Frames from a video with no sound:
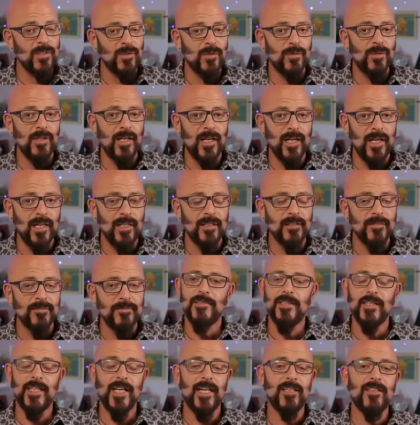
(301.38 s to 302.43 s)
do not,
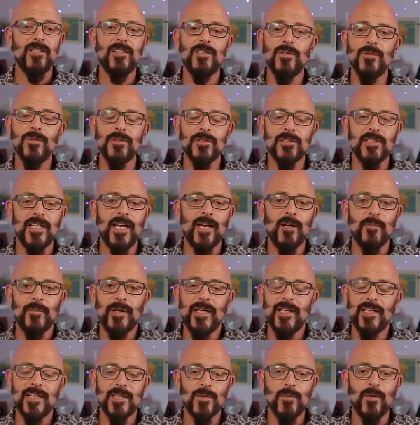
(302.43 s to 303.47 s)
you got the tools now,
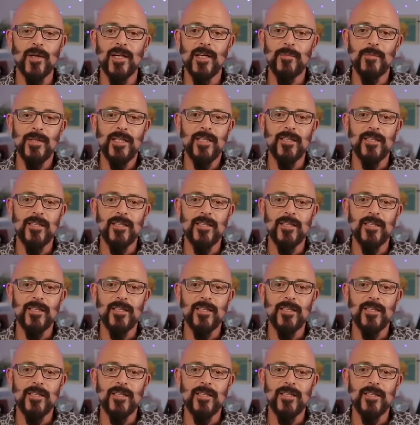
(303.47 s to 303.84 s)
man. That's why I'm